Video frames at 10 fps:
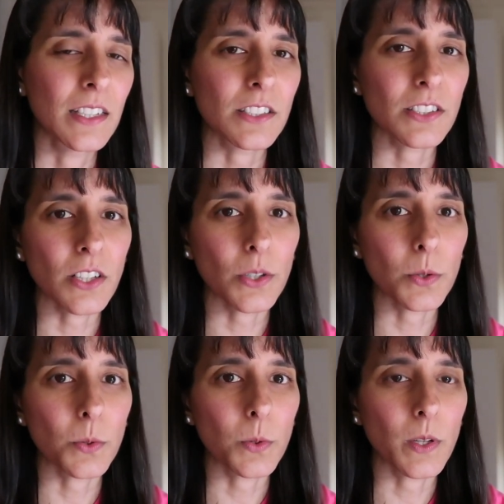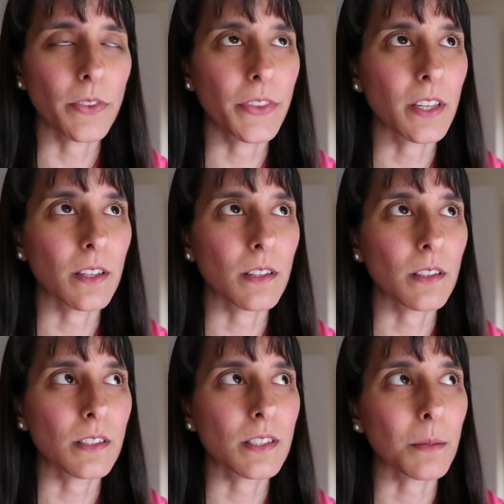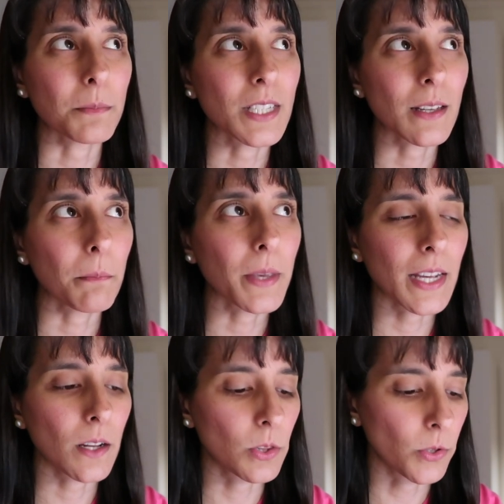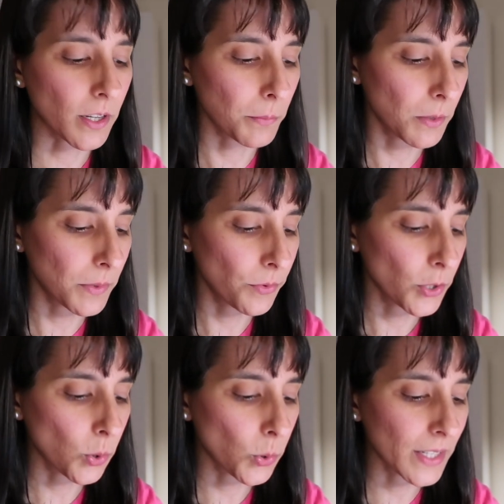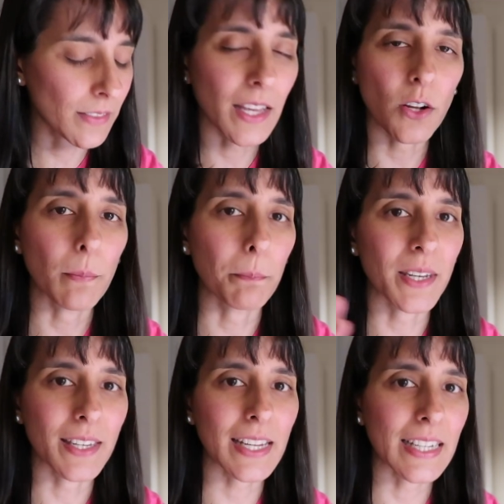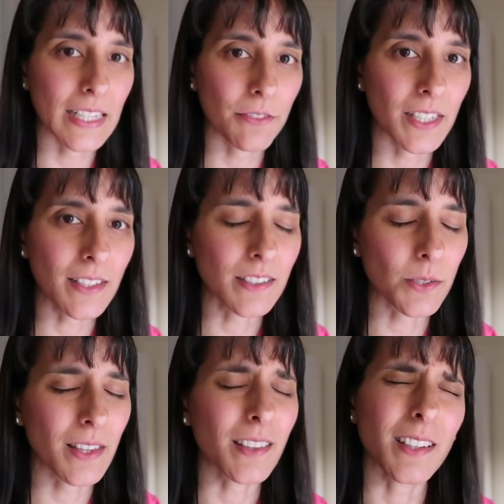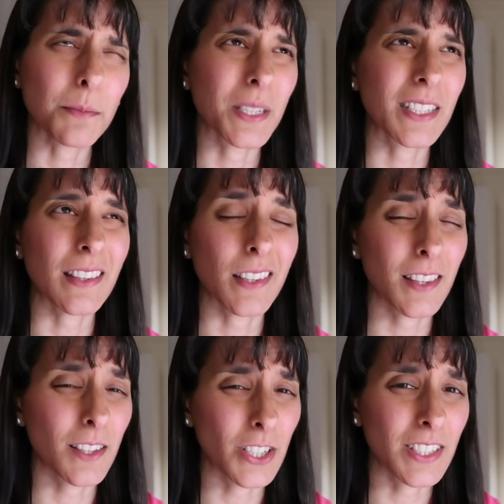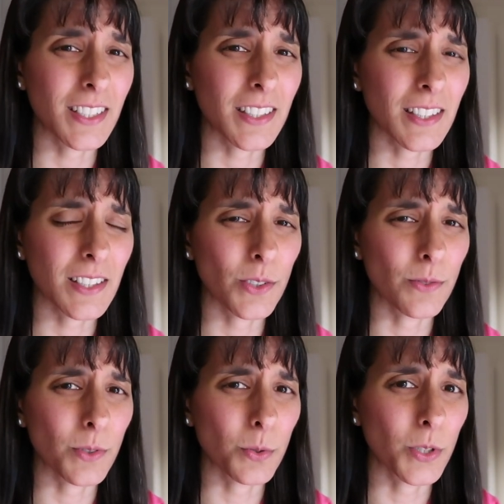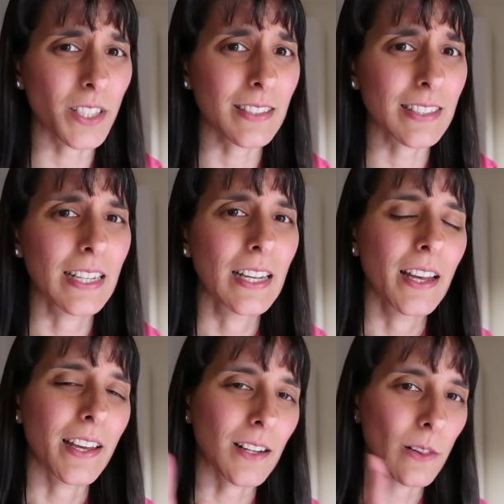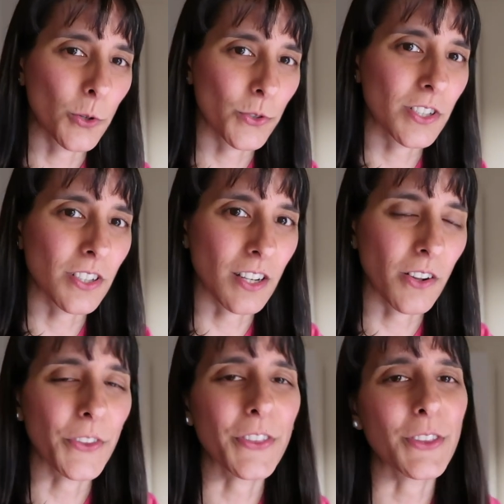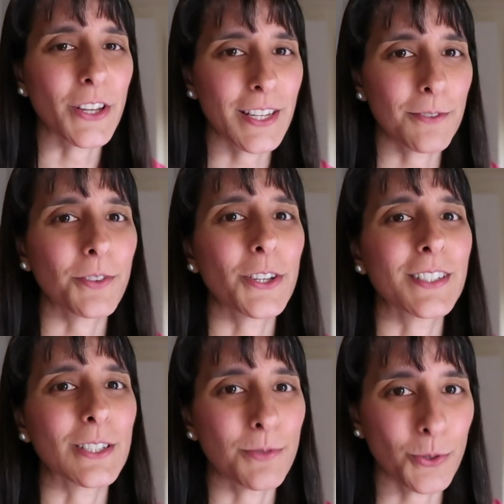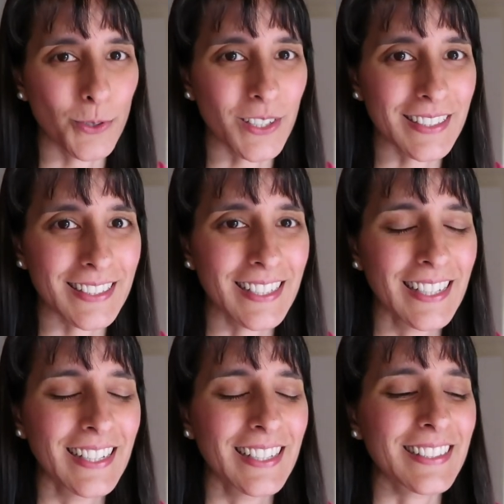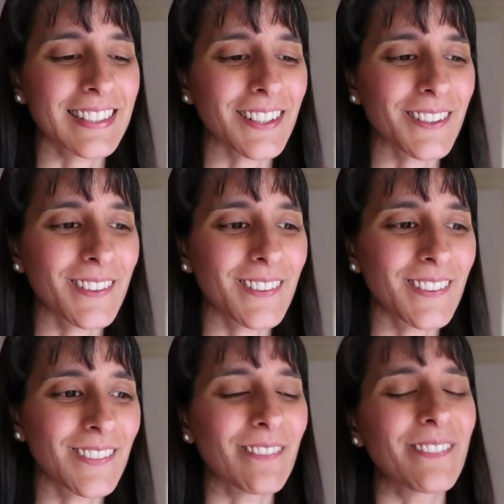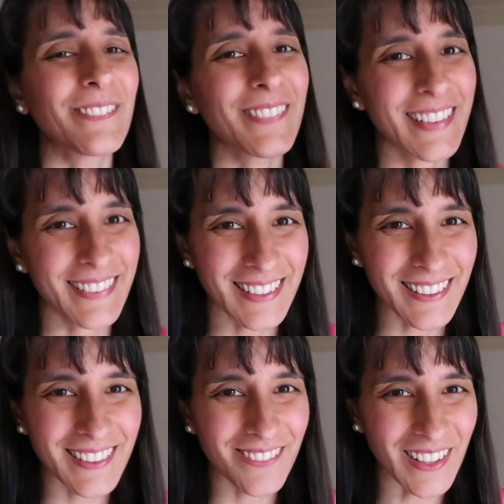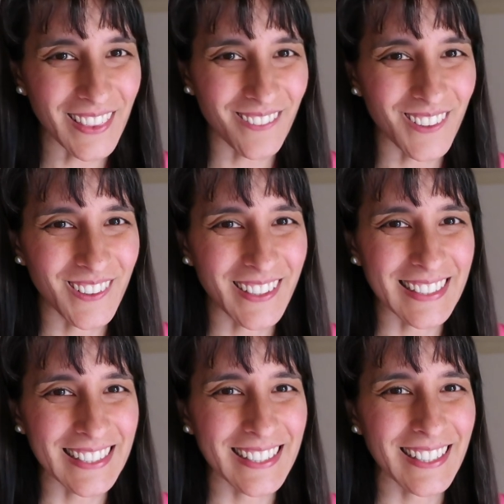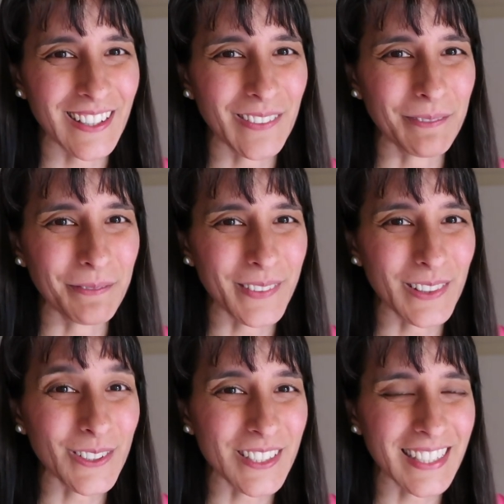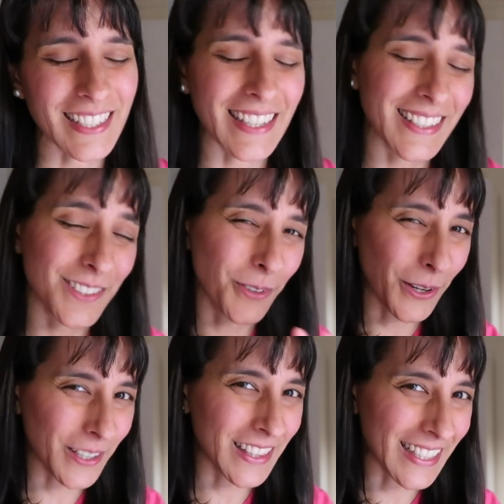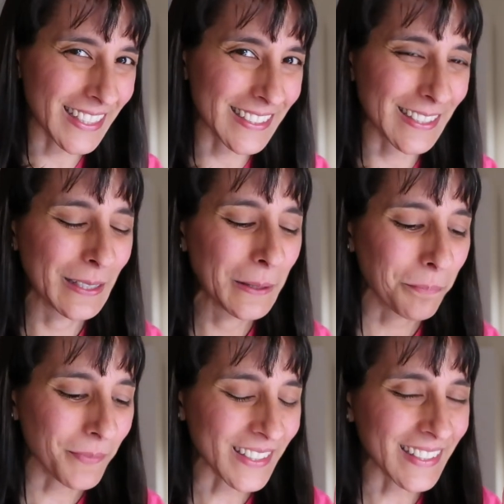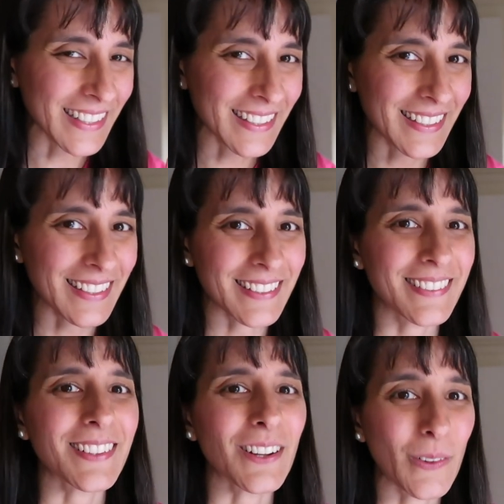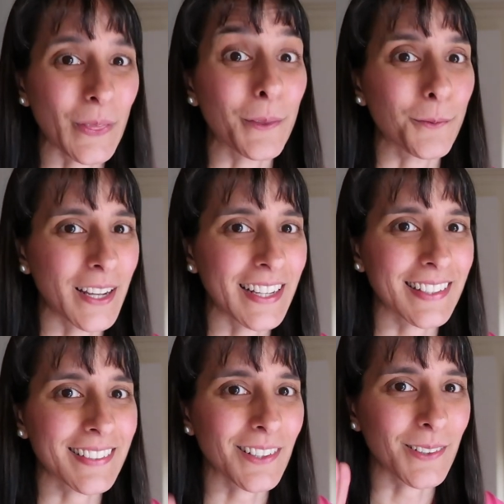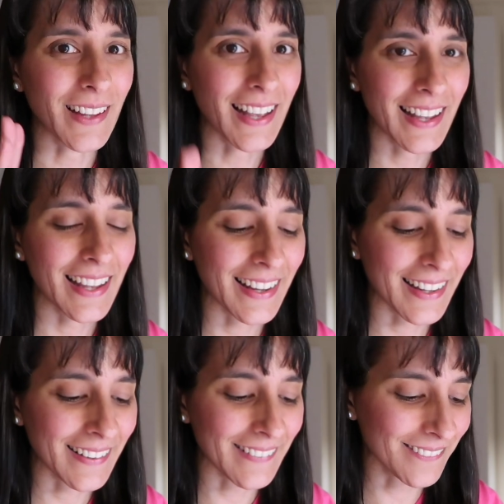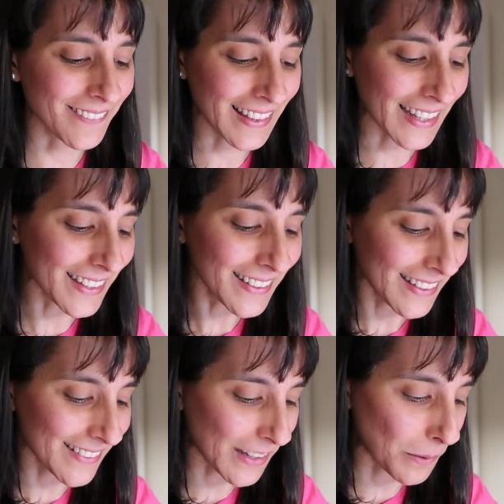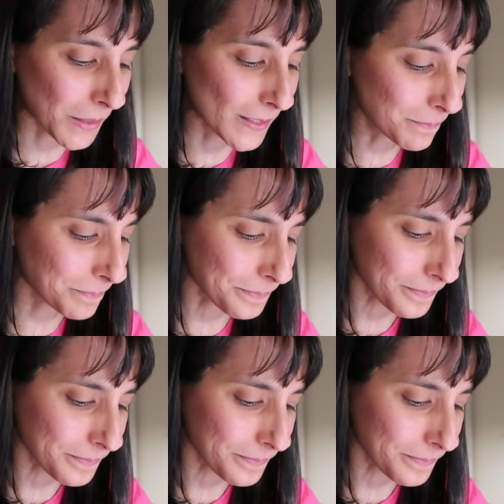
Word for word: So the September Outlook, I'm going to be recording that on Monday evening. So I think that's Monday the thirtieth of August, and I'll launch it on the thirty-first of August. So it's still in the month of August that I'm launching it. It is very late, but it is on the way. So hang out for that, that's coming.